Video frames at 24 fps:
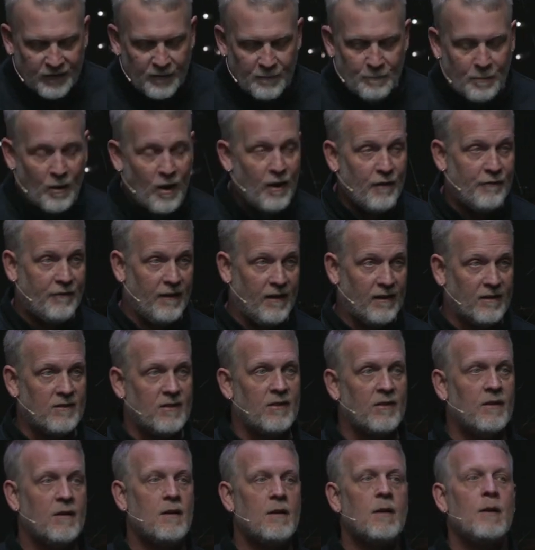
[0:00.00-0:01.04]
imperfect,
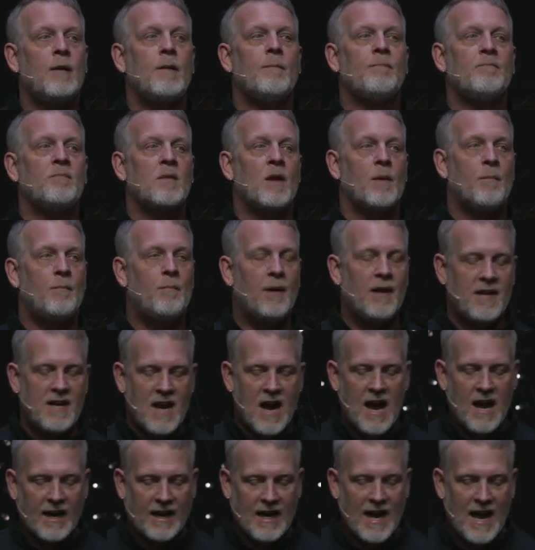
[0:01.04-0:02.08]
but
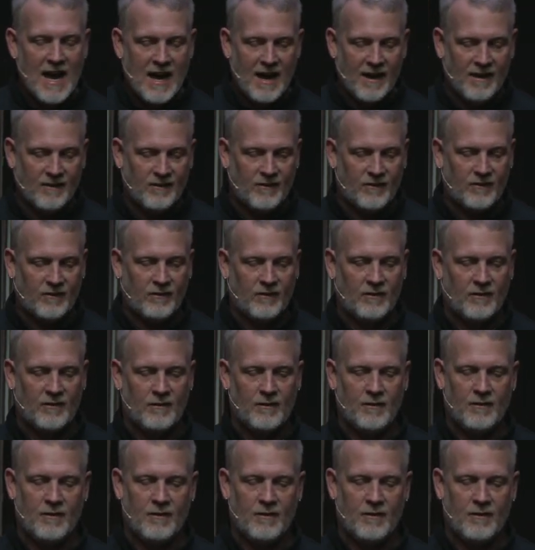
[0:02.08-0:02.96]
not God's.